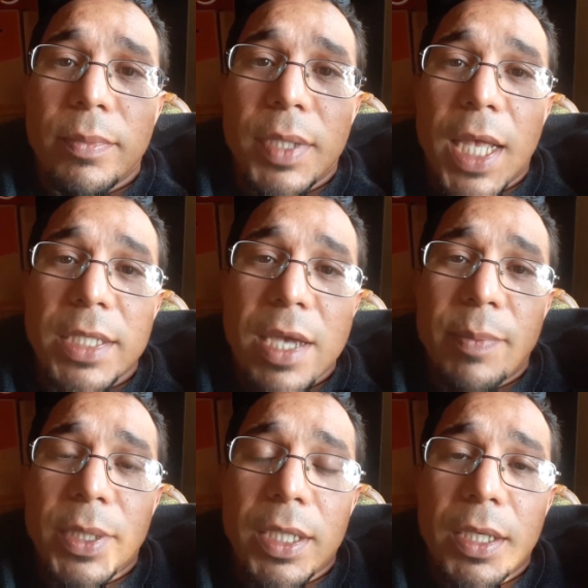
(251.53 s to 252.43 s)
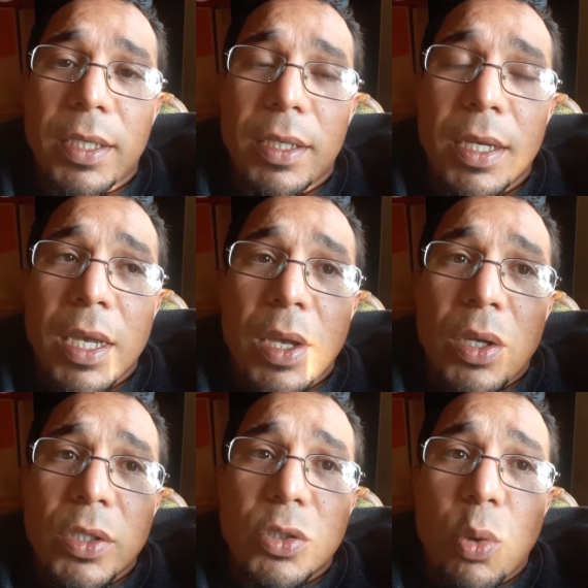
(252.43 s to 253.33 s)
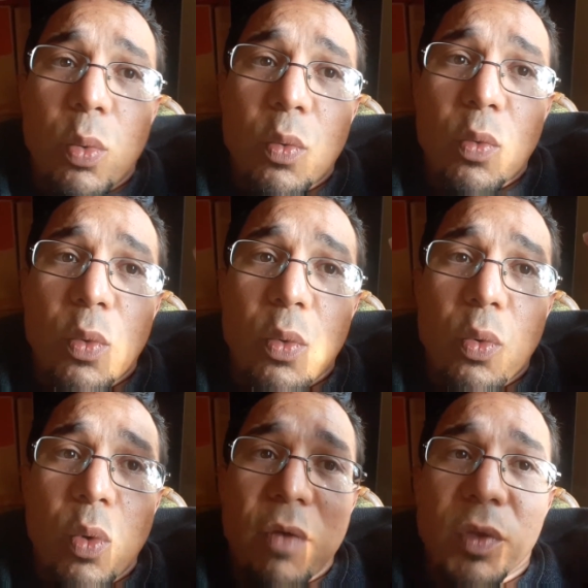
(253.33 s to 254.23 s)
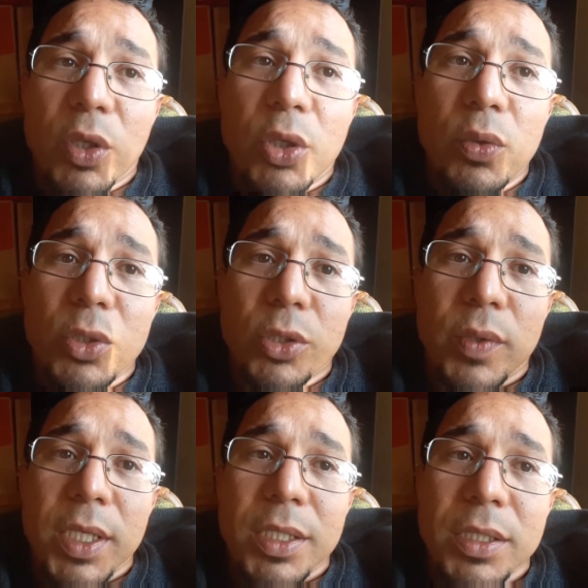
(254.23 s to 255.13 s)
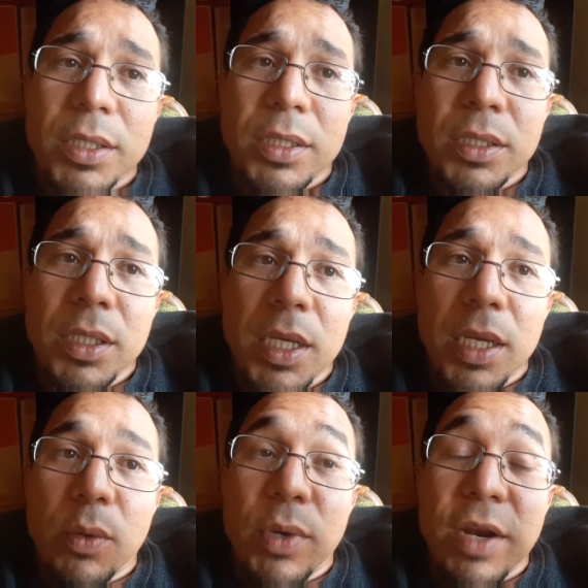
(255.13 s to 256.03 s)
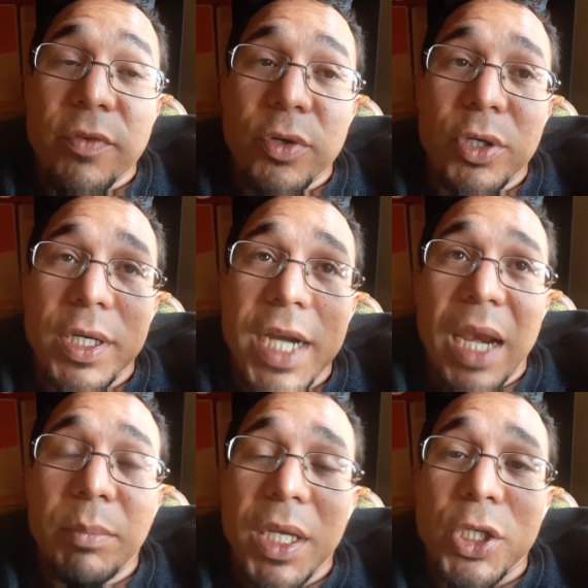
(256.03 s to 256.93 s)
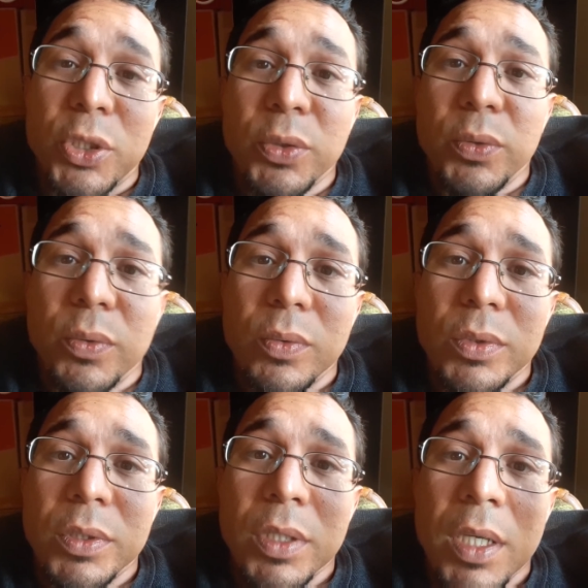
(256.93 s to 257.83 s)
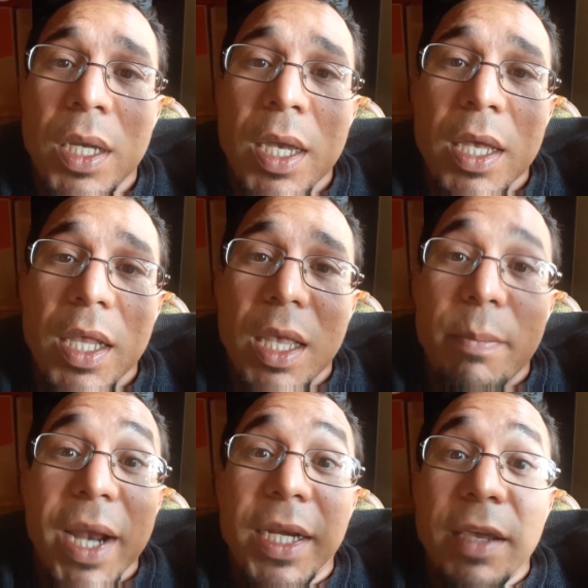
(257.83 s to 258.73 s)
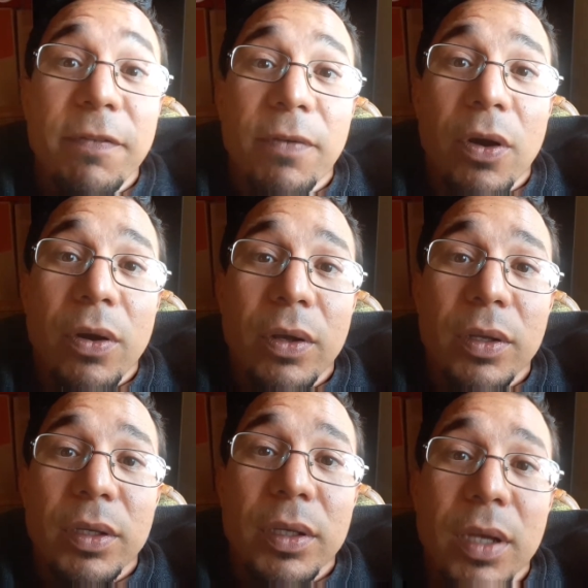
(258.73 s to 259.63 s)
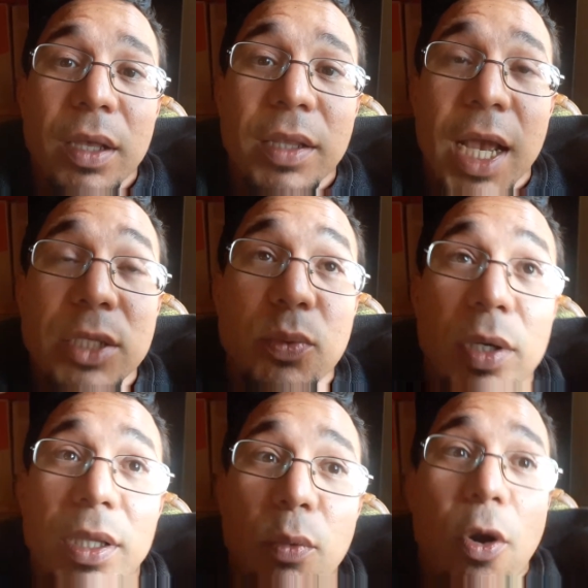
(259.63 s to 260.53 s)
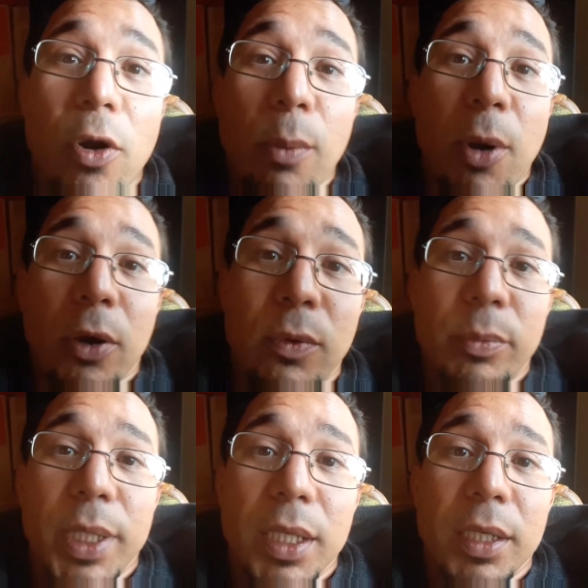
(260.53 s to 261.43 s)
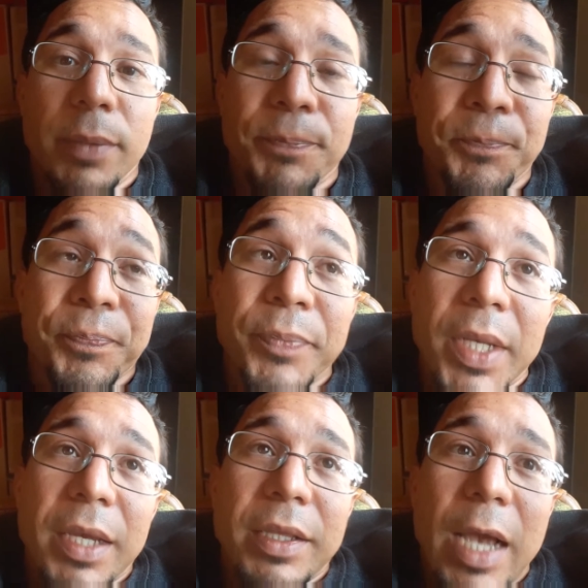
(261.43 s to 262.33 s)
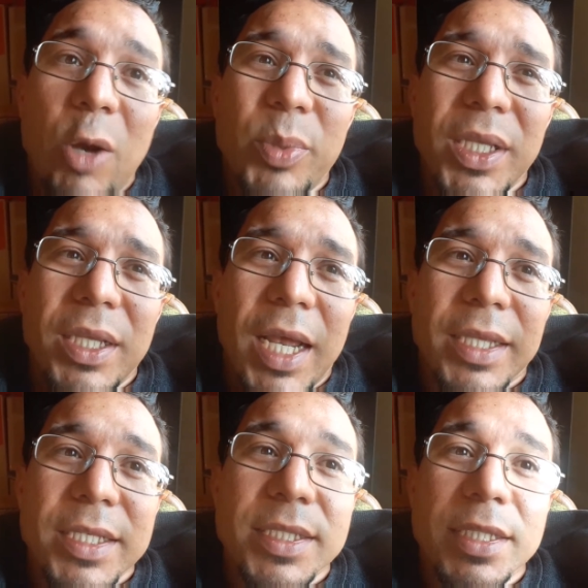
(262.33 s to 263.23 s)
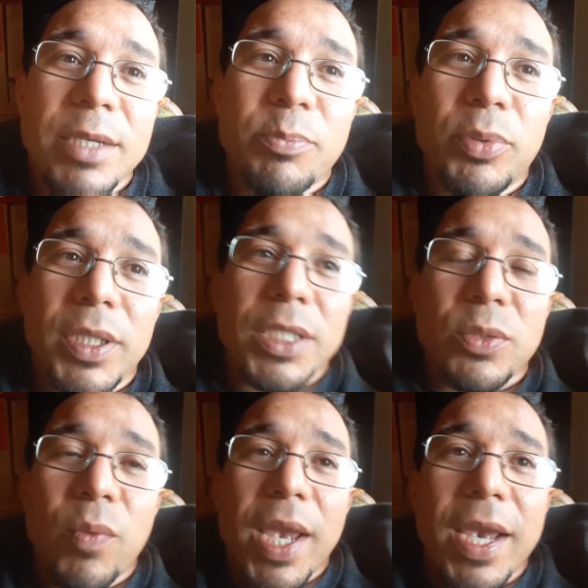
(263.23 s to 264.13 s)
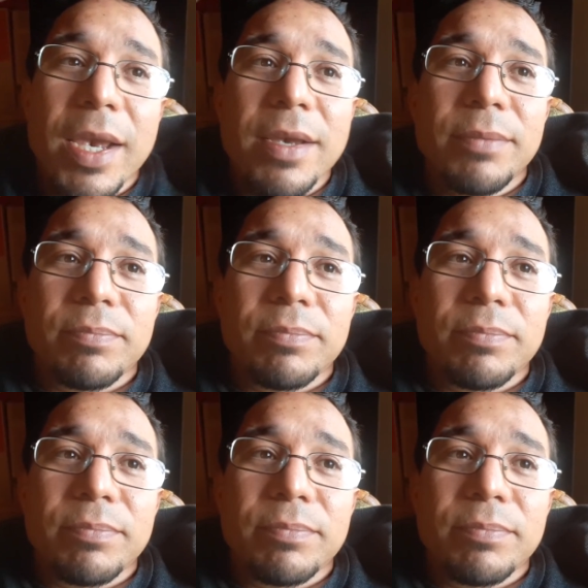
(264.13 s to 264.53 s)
that type of thing. So whoever the user is and whatever name they choose, then by default, that's what the watermark will be. That will be like the simplest way